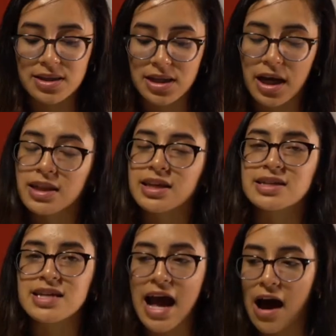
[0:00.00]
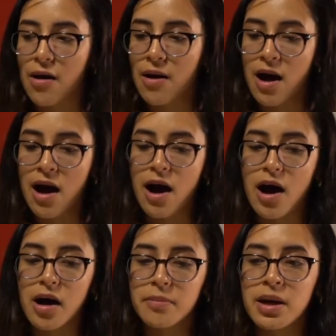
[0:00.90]
to cut these out.
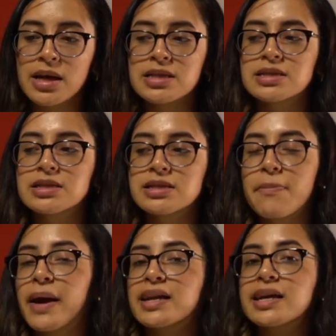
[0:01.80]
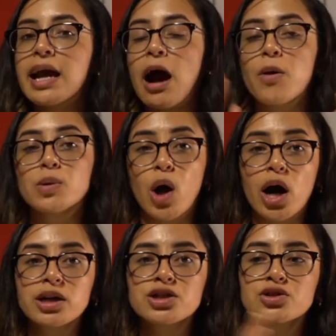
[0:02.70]
Depending how
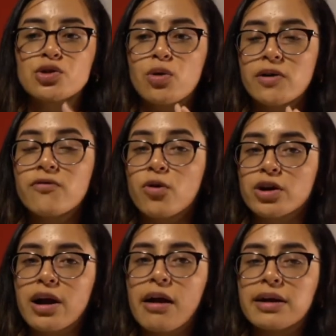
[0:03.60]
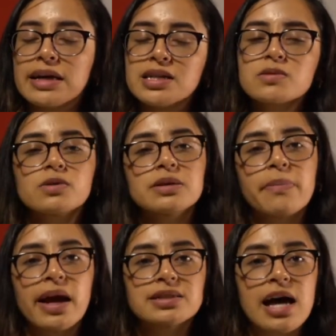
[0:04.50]
large your foreground is will
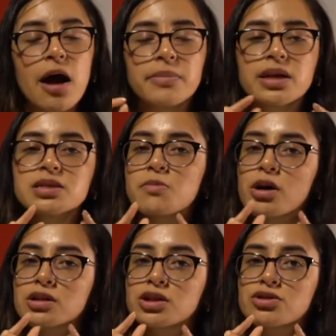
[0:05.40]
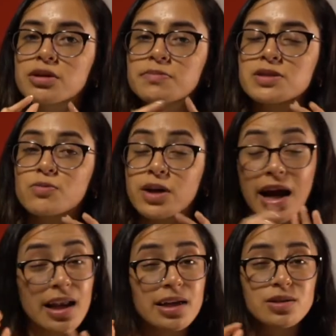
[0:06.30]
depend how many small strips, what
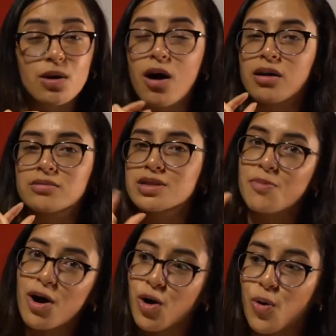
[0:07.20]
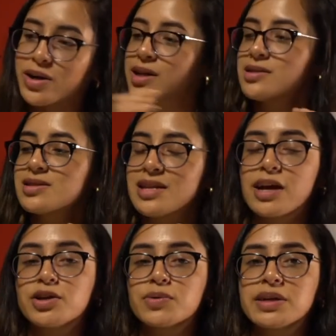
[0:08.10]
I like to call small accordions,
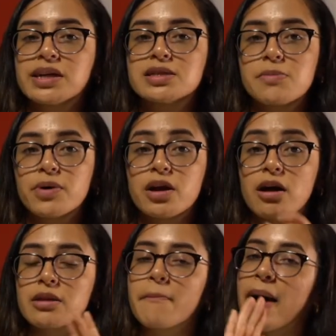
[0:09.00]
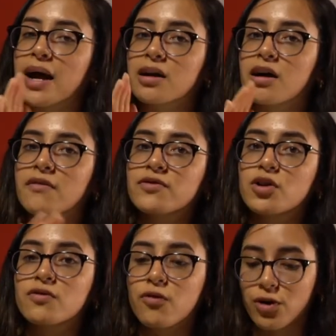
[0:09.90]
that you'll need to put on the back of
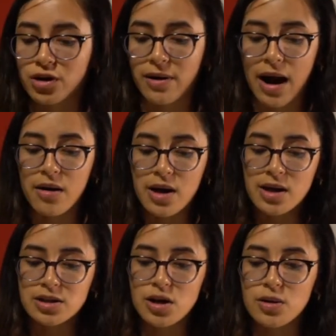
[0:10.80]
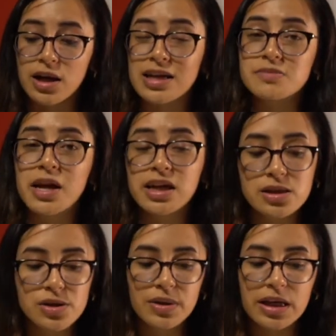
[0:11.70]
your foreground. So cut as many
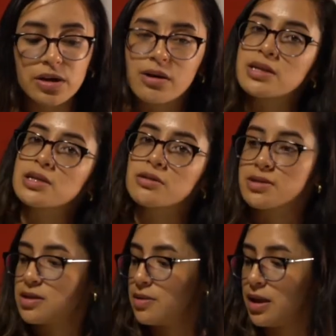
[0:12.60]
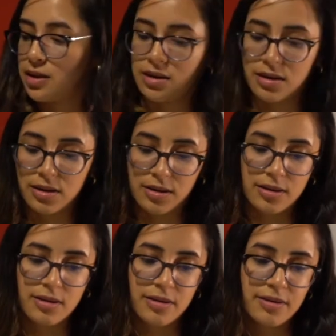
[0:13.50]
as you need or as little as you need.
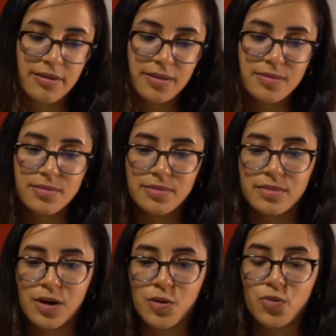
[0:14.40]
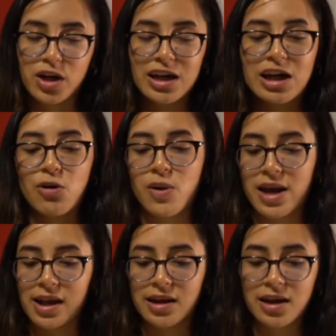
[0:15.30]
We're gonna go
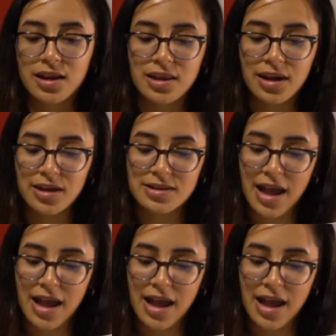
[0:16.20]
ahead and cut these